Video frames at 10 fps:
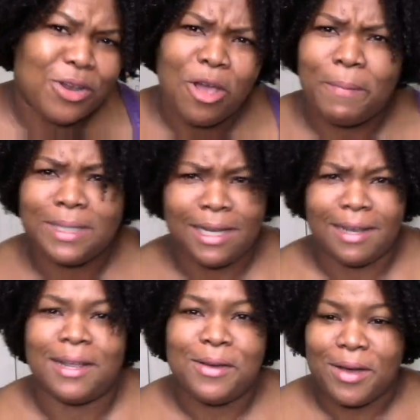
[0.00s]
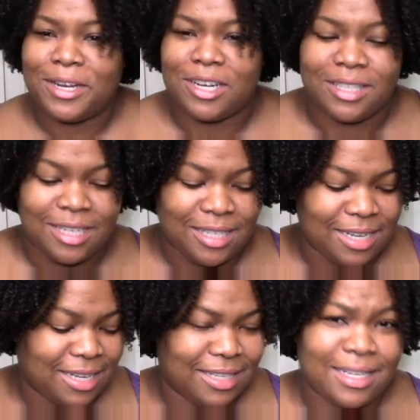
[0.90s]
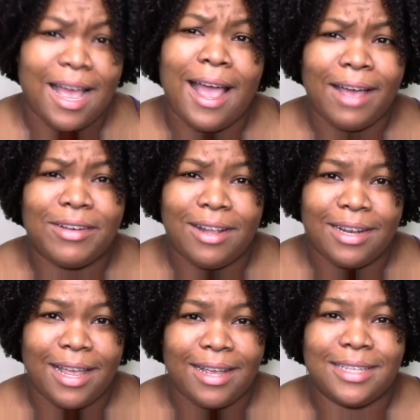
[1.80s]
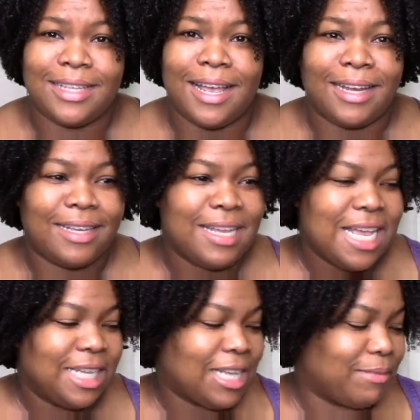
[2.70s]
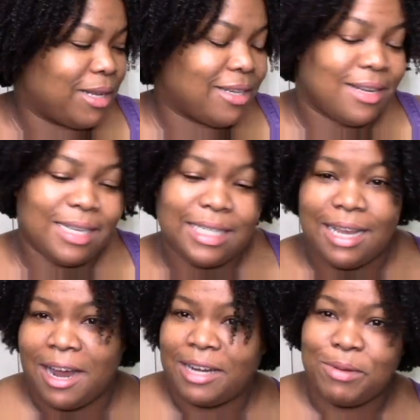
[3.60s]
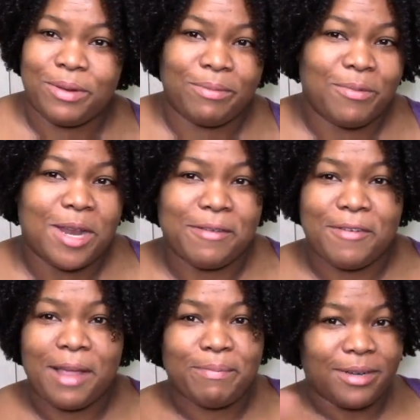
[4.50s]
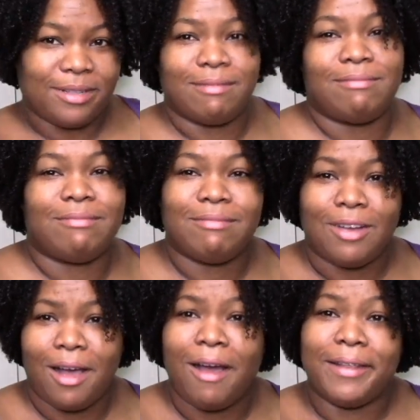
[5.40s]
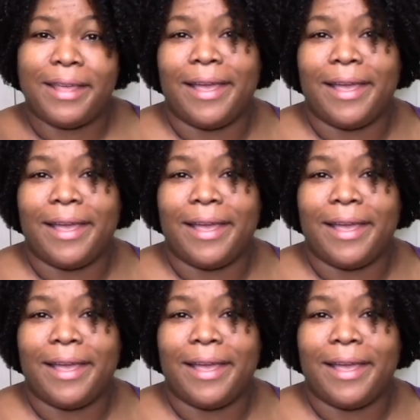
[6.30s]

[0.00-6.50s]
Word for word: no particular order, just because I have a lot, like I said. So I'm just going to start with whatever I put on the